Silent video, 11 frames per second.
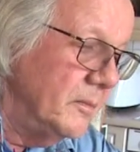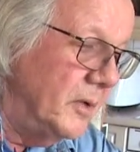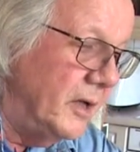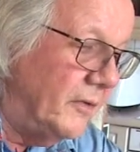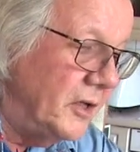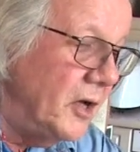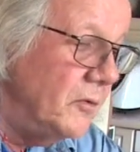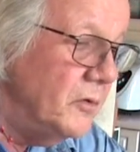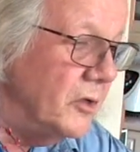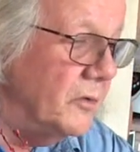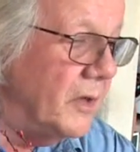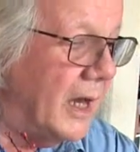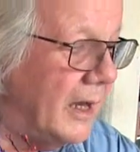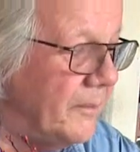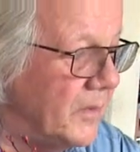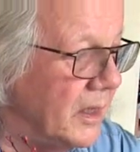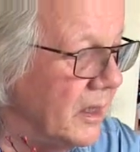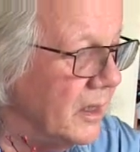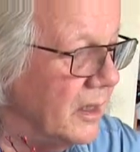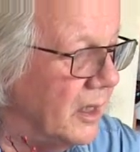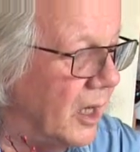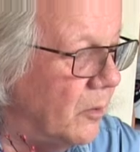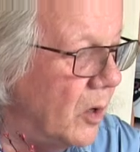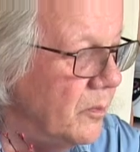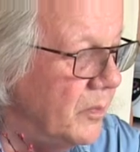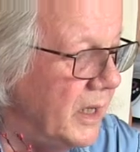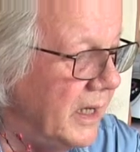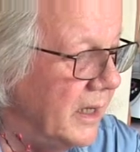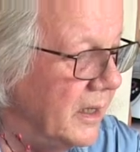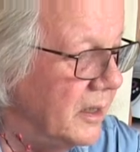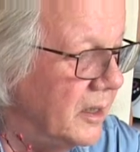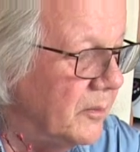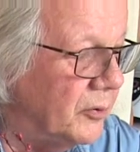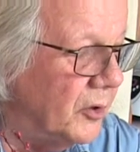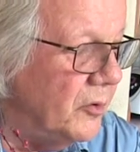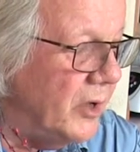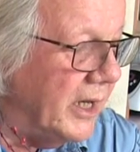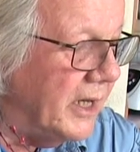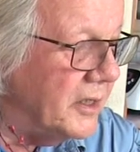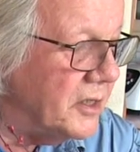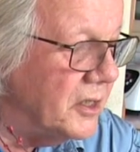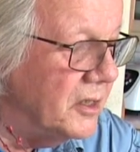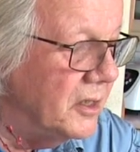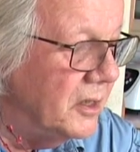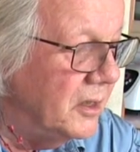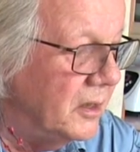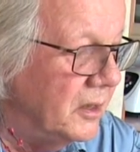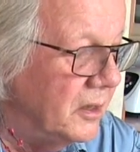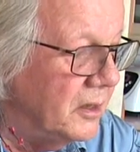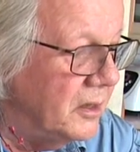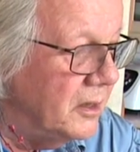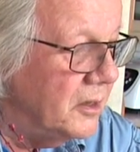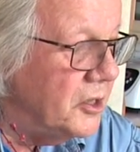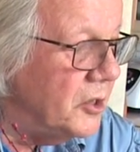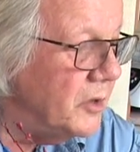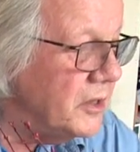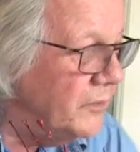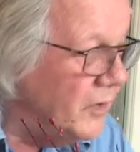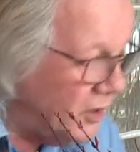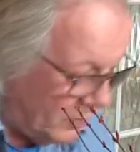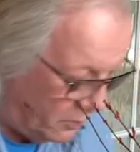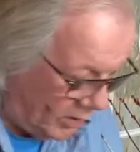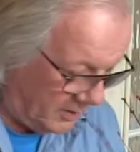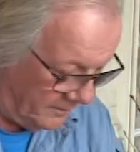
But if I don't do that, I won't be pruning it to its view,